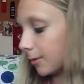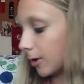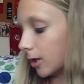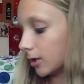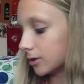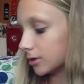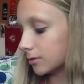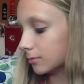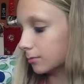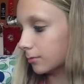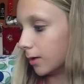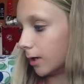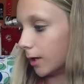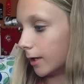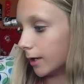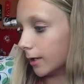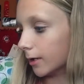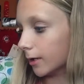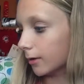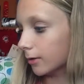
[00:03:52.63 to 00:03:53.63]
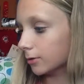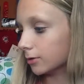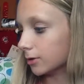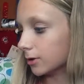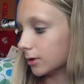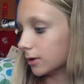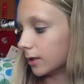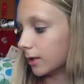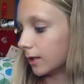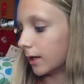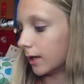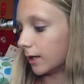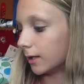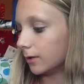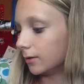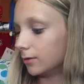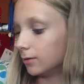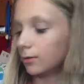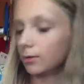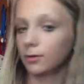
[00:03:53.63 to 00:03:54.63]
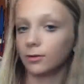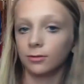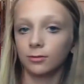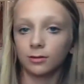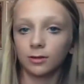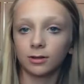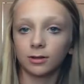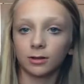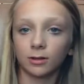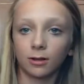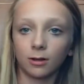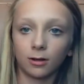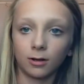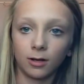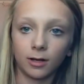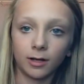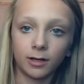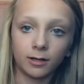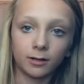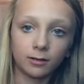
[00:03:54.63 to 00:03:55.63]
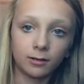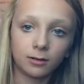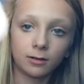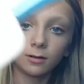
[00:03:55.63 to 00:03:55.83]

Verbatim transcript: Blossom Body Lotion, and I do use this a lot.